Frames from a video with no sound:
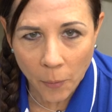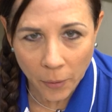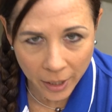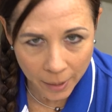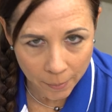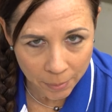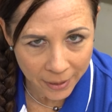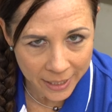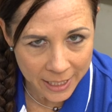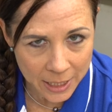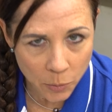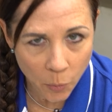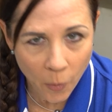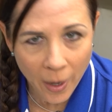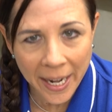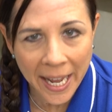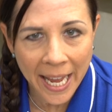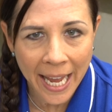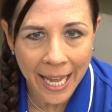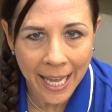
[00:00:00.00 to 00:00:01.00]
We're gonna place
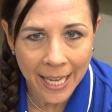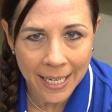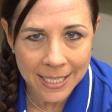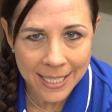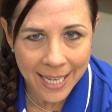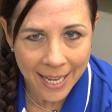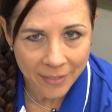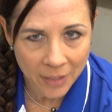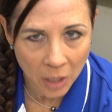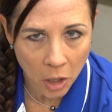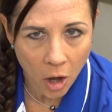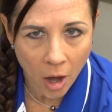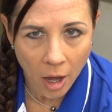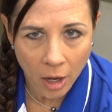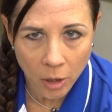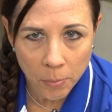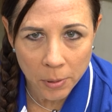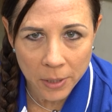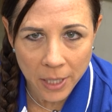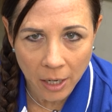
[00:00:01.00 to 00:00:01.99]
one hand at the
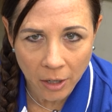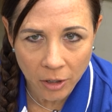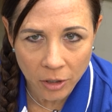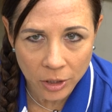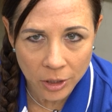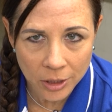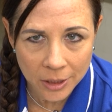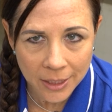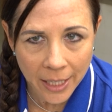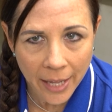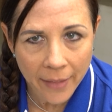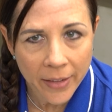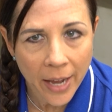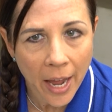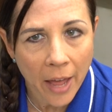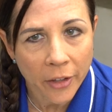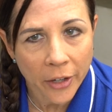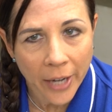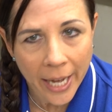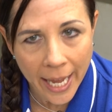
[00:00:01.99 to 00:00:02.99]
caudal peduncle and the
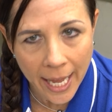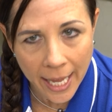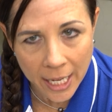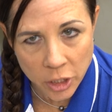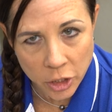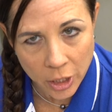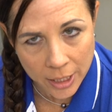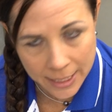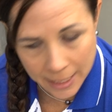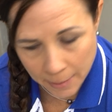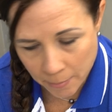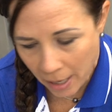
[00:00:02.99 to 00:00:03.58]
other hand just